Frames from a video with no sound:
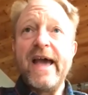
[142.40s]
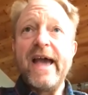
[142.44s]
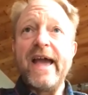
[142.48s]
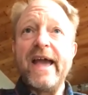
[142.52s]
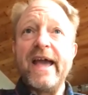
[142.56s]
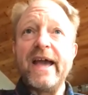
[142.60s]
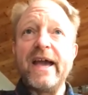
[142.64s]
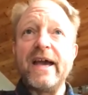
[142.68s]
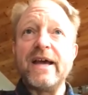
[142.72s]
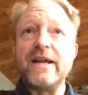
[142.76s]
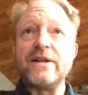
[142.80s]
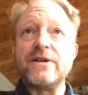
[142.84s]

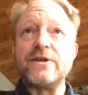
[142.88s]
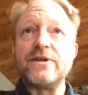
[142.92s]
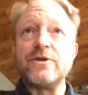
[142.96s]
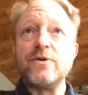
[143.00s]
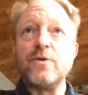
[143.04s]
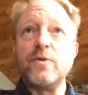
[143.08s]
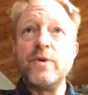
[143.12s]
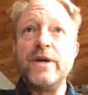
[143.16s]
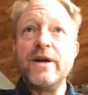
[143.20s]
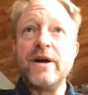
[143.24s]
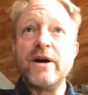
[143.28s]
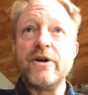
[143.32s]
And so
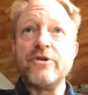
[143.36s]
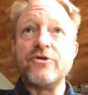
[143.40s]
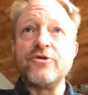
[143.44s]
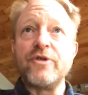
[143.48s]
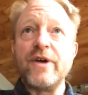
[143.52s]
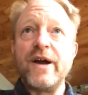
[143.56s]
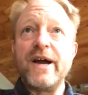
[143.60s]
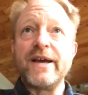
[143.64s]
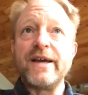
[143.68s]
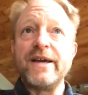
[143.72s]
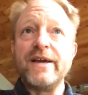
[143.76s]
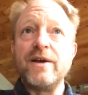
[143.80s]
we are
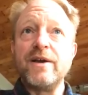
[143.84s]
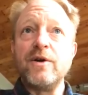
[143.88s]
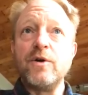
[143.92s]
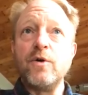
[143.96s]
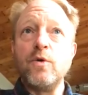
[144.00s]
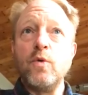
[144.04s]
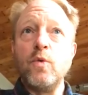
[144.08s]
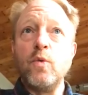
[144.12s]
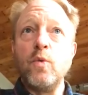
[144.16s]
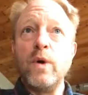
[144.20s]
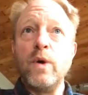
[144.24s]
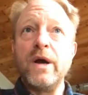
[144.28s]
tracking
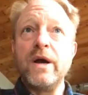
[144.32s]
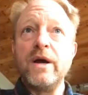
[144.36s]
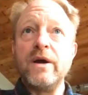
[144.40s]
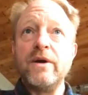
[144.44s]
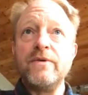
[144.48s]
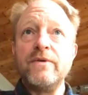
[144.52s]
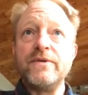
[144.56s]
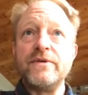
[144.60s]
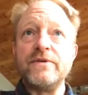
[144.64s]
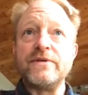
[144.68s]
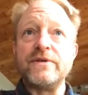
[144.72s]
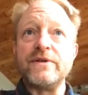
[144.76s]

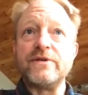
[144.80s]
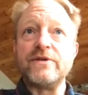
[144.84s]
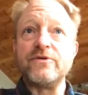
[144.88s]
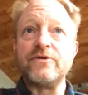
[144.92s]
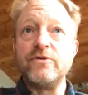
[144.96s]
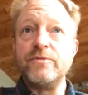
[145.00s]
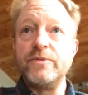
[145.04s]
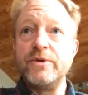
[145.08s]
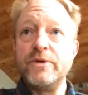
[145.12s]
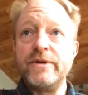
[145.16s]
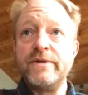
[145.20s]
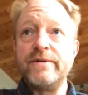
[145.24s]
where they're
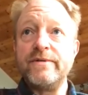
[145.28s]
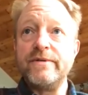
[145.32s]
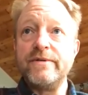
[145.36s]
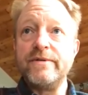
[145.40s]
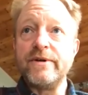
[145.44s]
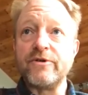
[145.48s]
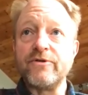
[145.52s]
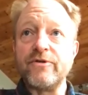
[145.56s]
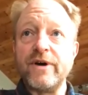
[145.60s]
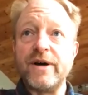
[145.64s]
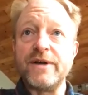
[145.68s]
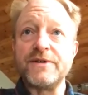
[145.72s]
distributed
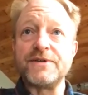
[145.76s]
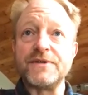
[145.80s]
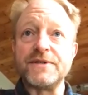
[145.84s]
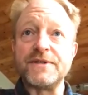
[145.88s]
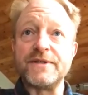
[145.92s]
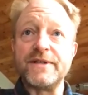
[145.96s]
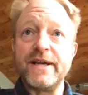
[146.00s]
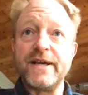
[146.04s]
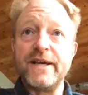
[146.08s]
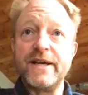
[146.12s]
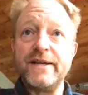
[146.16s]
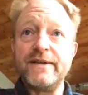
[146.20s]
across the
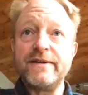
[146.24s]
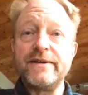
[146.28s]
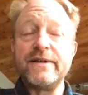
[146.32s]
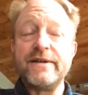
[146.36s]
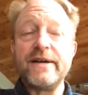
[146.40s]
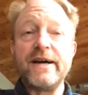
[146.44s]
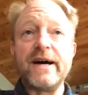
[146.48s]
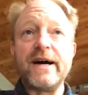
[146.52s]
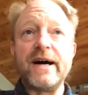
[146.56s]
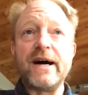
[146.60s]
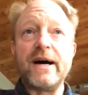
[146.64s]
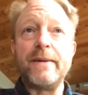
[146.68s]
state,
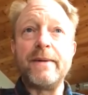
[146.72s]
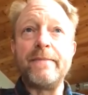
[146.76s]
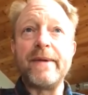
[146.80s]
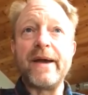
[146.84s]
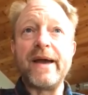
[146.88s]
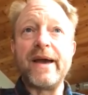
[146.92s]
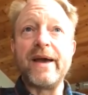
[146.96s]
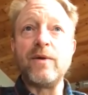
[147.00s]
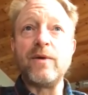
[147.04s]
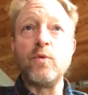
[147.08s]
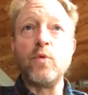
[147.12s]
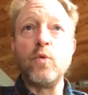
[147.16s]

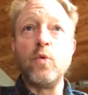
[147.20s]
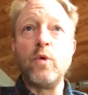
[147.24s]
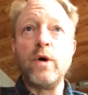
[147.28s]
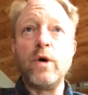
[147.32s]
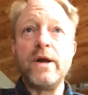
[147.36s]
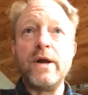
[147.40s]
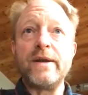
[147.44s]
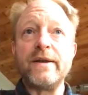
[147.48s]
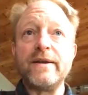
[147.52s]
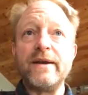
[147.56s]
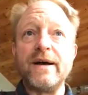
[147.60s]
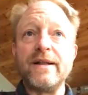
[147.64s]
and
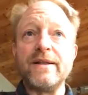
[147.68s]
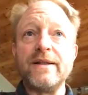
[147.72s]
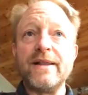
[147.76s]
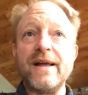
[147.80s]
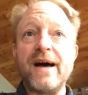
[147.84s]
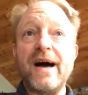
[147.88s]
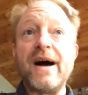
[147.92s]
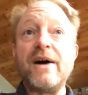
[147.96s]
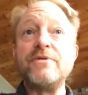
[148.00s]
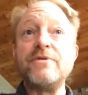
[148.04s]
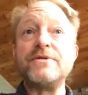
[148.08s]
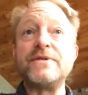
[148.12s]
what
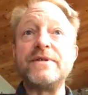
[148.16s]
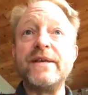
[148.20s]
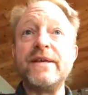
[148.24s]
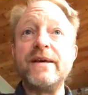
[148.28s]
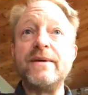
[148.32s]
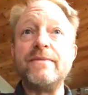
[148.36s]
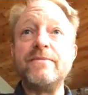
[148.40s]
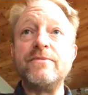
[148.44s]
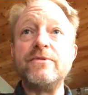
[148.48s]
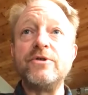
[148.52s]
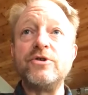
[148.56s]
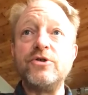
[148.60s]
allows
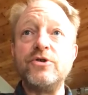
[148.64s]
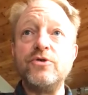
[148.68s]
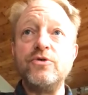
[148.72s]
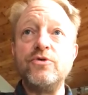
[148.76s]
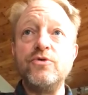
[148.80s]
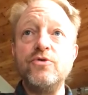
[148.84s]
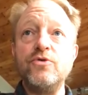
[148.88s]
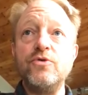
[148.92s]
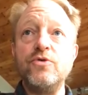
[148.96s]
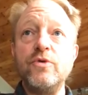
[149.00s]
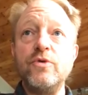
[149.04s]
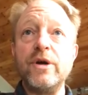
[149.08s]
them
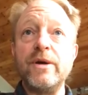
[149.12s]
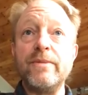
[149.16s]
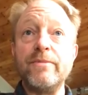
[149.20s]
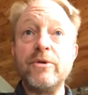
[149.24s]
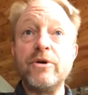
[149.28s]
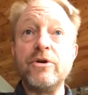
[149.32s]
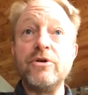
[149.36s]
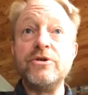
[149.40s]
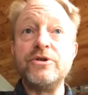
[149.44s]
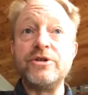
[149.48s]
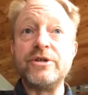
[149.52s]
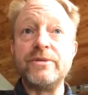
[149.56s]
to
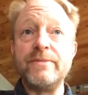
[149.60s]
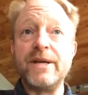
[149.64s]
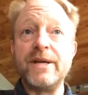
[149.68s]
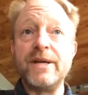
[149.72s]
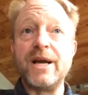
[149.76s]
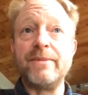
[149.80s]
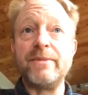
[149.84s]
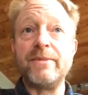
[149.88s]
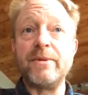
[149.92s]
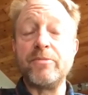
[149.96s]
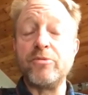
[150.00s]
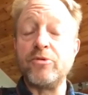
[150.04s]
emerge and
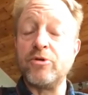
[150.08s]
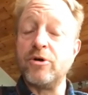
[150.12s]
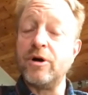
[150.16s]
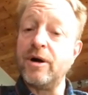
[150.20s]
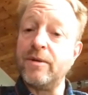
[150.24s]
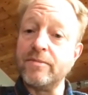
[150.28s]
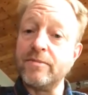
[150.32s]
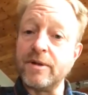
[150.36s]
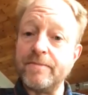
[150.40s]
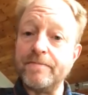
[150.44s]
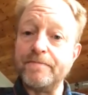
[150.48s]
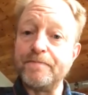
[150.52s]
become a
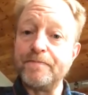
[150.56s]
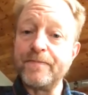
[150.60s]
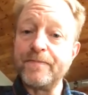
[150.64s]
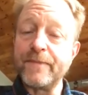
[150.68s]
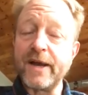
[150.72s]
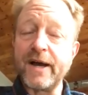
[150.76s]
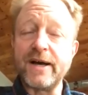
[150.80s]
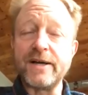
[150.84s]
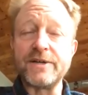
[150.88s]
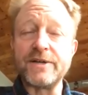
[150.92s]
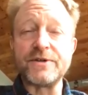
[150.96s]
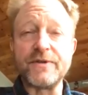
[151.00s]
problem.
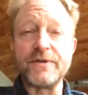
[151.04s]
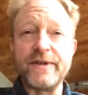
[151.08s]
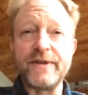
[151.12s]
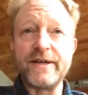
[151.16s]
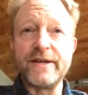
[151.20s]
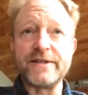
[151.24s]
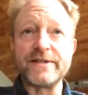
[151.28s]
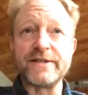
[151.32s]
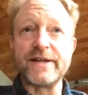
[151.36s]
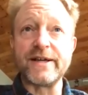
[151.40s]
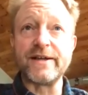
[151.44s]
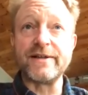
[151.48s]
So
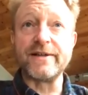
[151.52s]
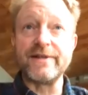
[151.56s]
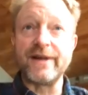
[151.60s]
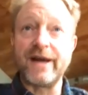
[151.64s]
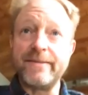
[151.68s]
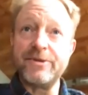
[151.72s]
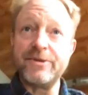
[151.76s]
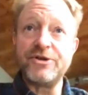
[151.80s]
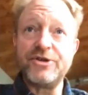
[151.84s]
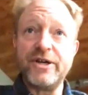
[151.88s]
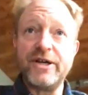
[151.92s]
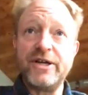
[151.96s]
things like
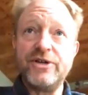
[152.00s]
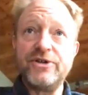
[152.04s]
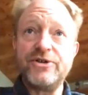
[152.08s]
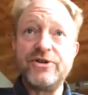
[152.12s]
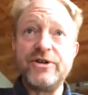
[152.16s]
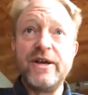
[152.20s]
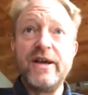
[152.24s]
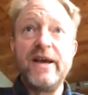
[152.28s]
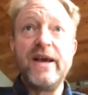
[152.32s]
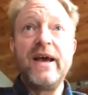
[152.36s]
climate change,